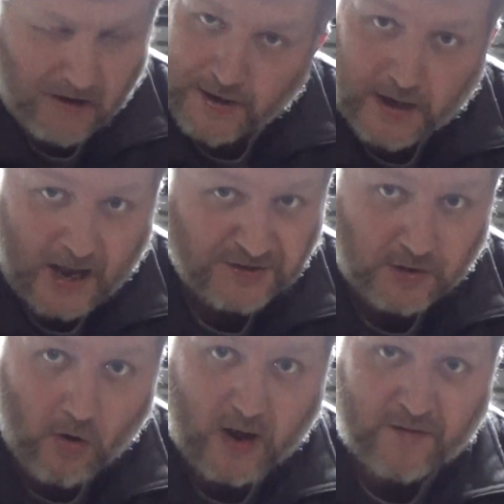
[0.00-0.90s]
You guys
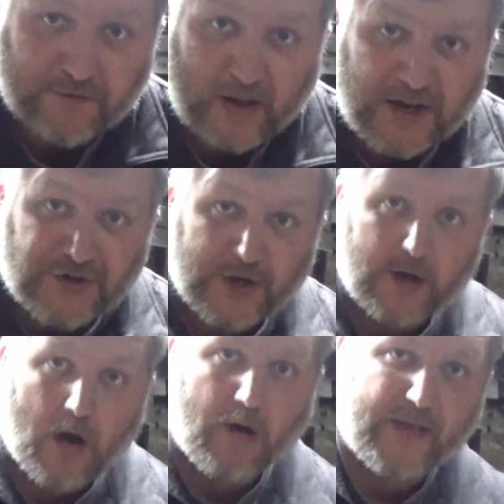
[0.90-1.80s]
know
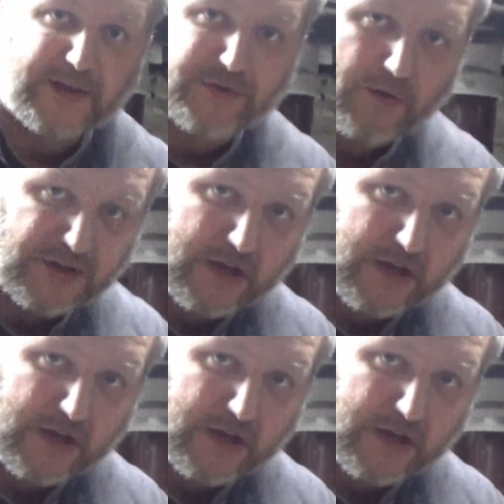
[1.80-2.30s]
inflation, all that sort of